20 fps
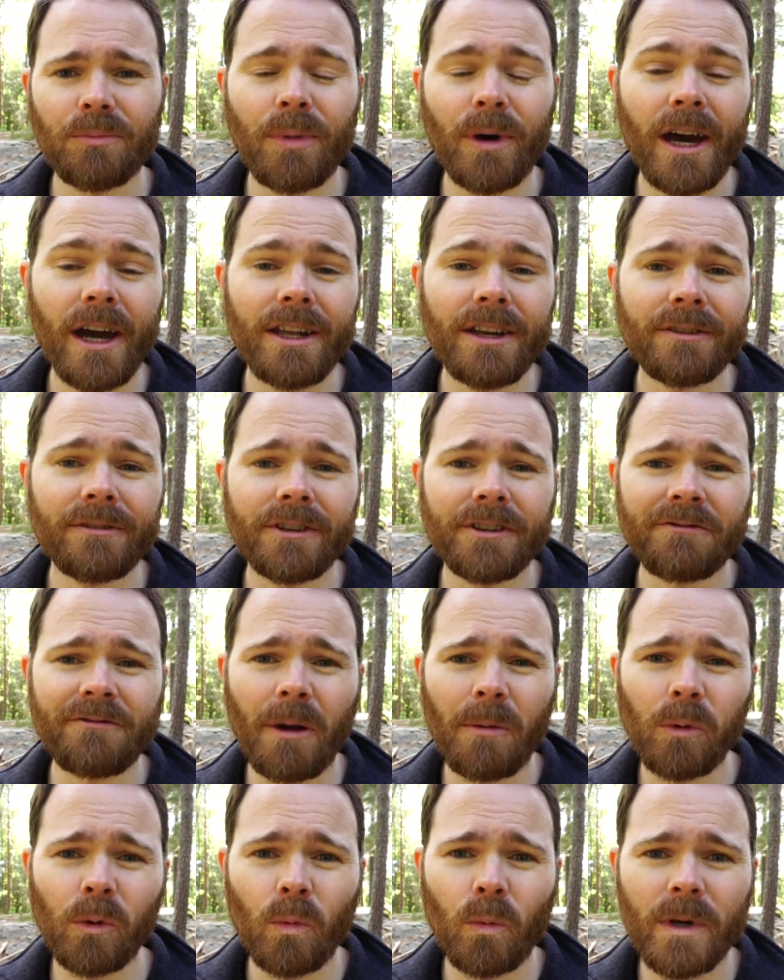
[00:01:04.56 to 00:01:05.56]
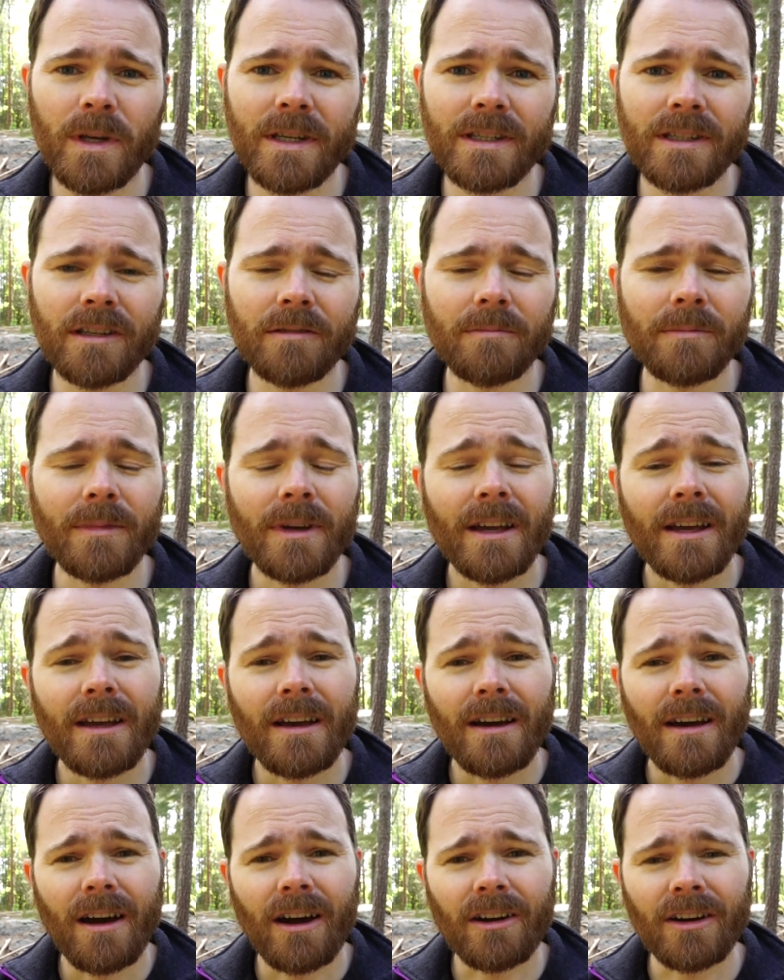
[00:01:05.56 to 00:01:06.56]
Biner in Rebel Wisdom
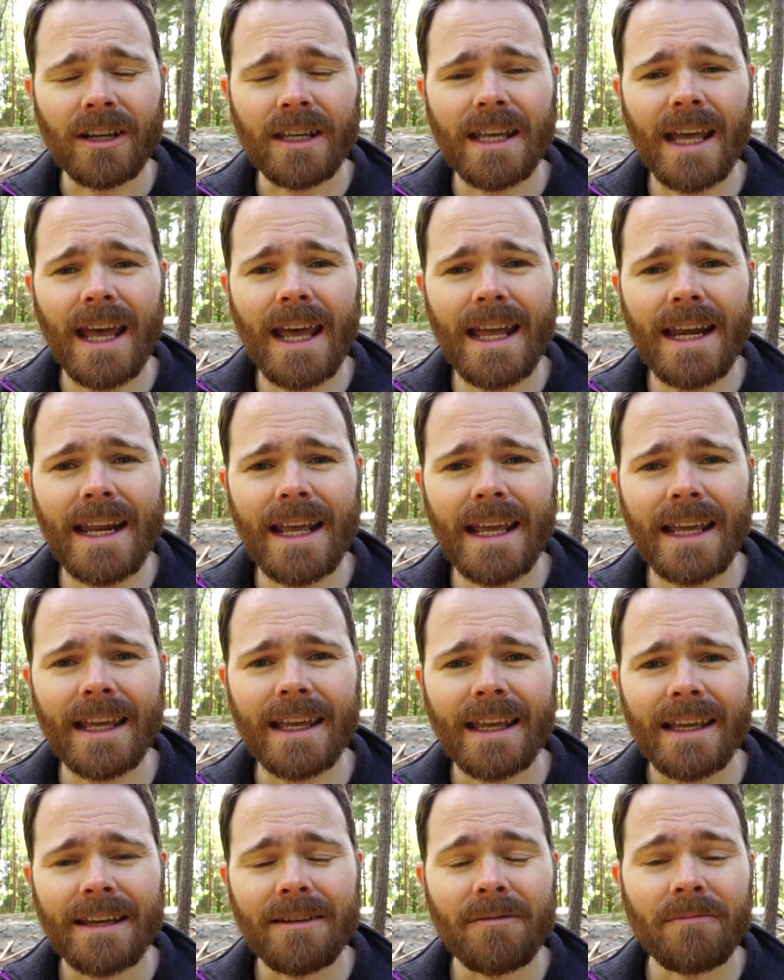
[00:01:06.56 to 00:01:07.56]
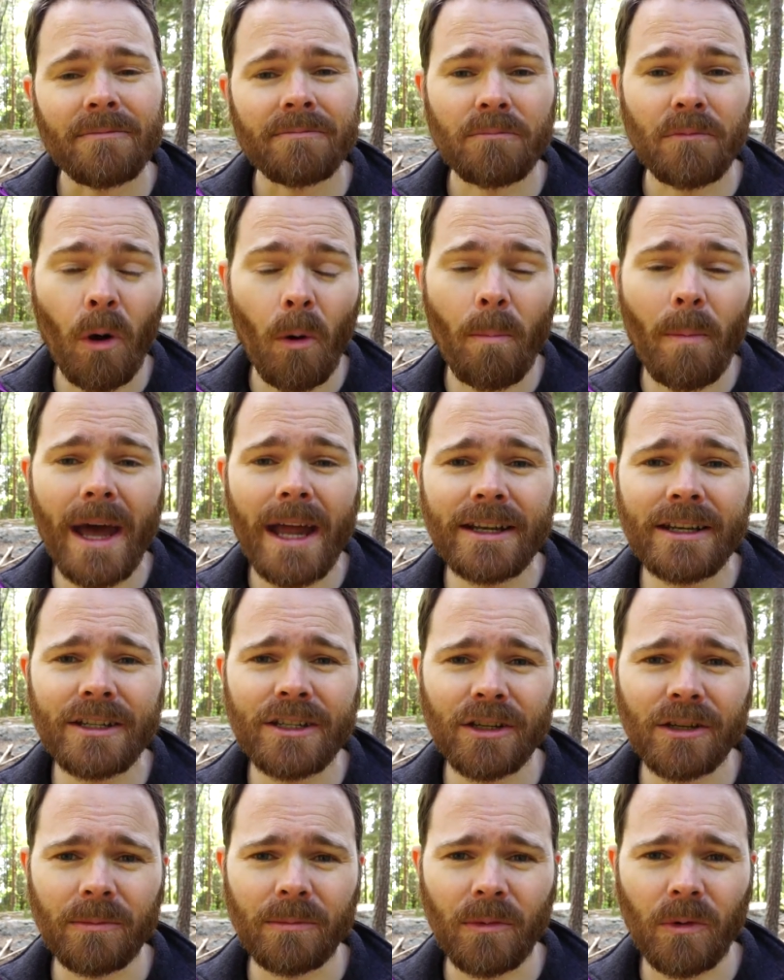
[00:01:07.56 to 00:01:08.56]
are gaining
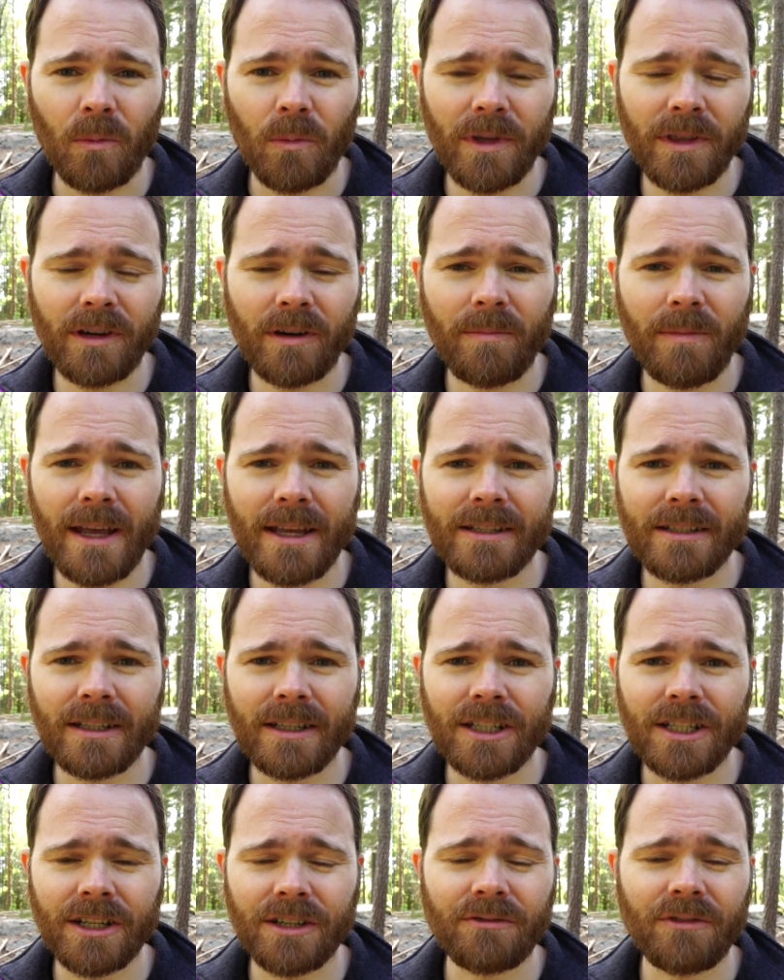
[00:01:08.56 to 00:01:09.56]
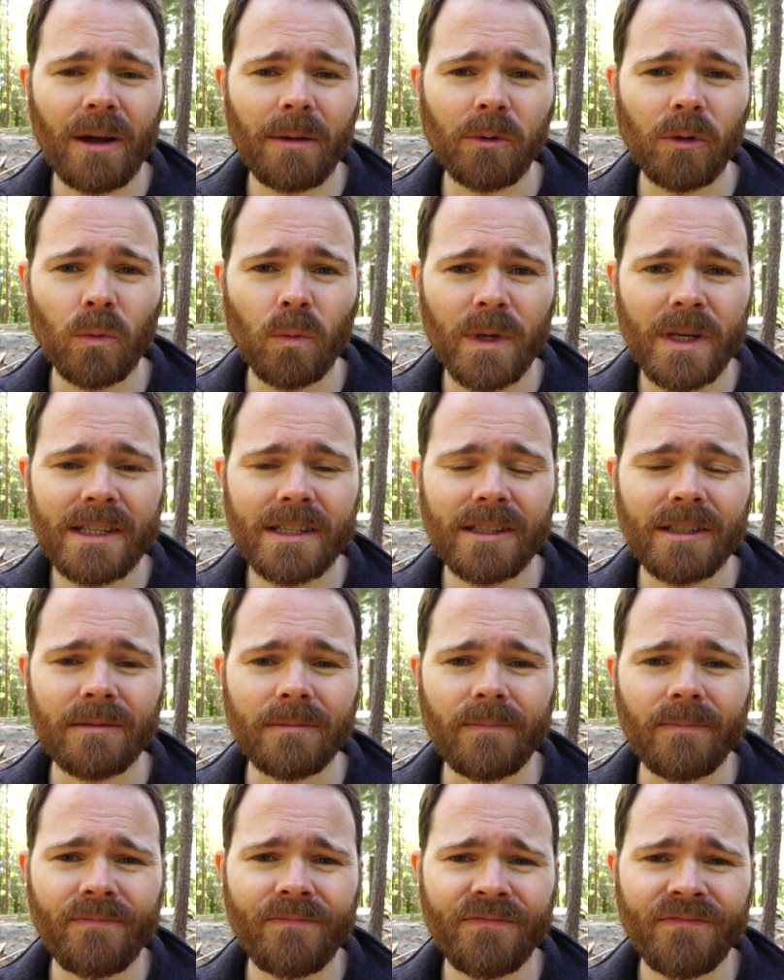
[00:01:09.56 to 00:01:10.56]
momentum with their message in Rebel Wisdom.